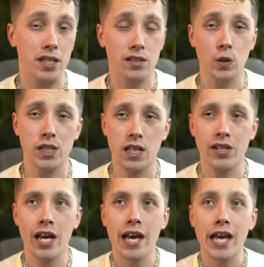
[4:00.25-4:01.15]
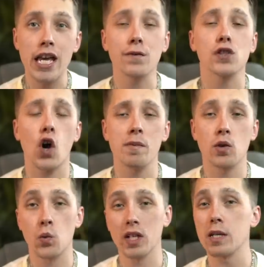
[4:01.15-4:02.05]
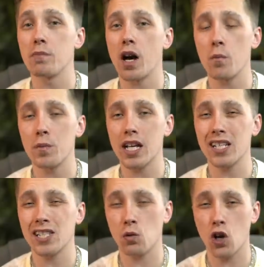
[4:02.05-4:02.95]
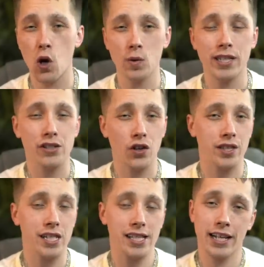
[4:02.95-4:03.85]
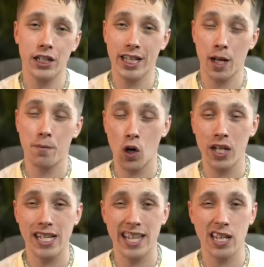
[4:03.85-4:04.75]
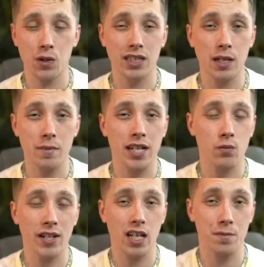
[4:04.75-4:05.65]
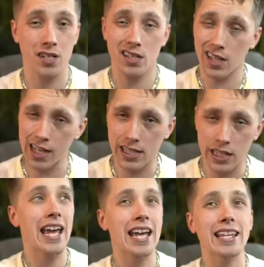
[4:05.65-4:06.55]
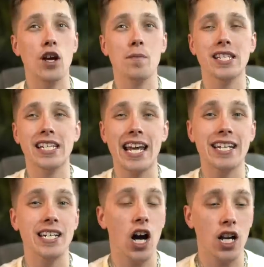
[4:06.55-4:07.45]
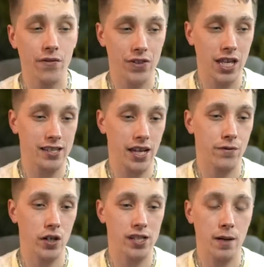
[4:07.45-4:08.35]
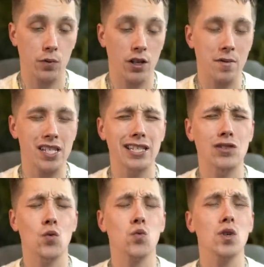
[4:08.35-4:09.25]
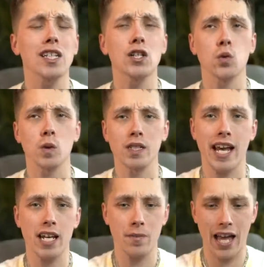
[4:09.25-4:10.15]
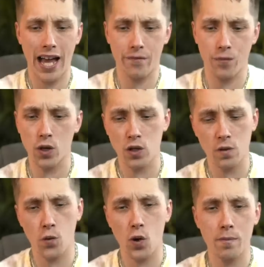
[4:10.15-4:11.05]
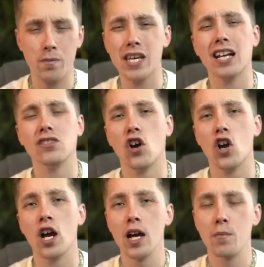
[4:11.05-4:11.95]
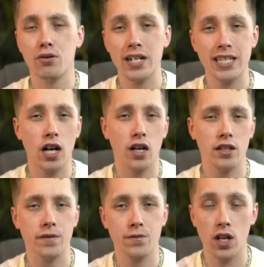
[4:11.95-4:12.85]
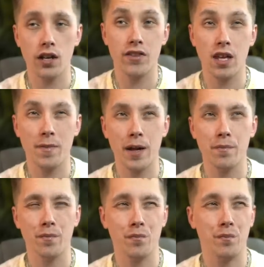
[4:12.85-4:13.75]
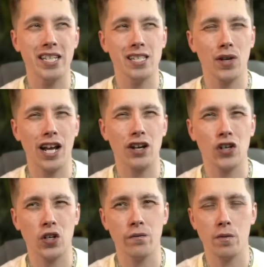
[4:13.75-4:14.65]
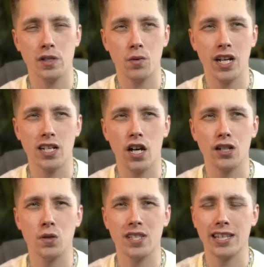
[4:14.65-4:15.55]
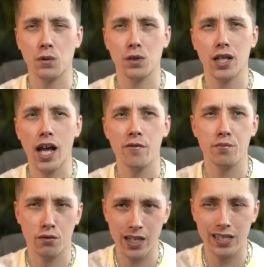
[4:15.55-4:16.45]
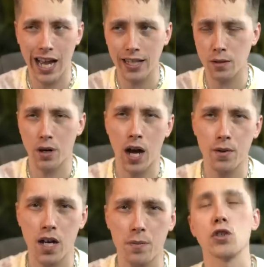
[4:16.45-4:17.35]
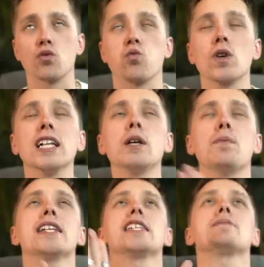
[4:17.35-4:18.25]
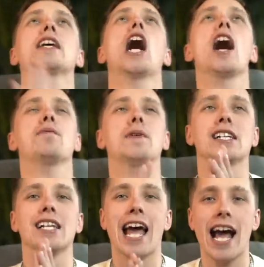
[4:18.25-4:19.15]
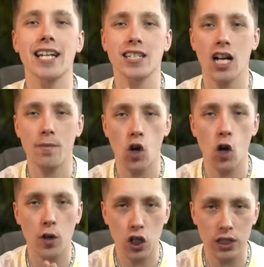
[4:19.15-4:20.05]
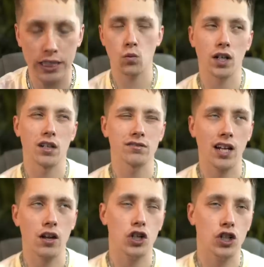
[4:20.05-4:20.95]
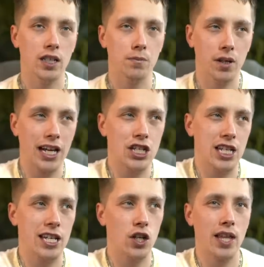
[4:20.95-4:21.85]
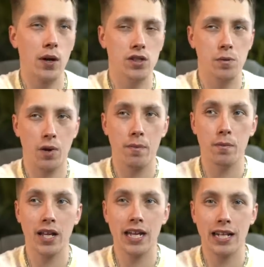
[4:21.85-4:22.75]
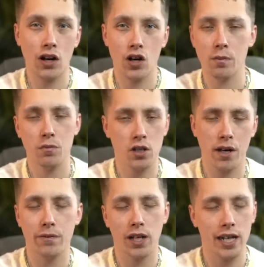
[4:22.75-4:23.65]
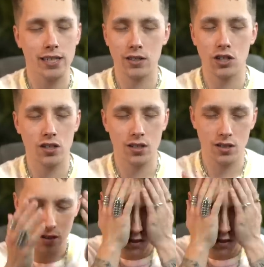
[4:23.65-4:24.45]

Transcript: exclusives. If so, I'll be really bummed because there were only certain things that I could get at Barney's and they were limited when it comes to sizing. And they are missing a ton of things. Like for example, they're missing these really cool denim that have 424 and BXR printed on the front of them and I basically what I heard from someone I talked to is that they were live prints at the pop-up, which really pisses me off because I had to come home early. Well, not early, but I just didn't know that was a pop-up date and I already booked my flights. It's just,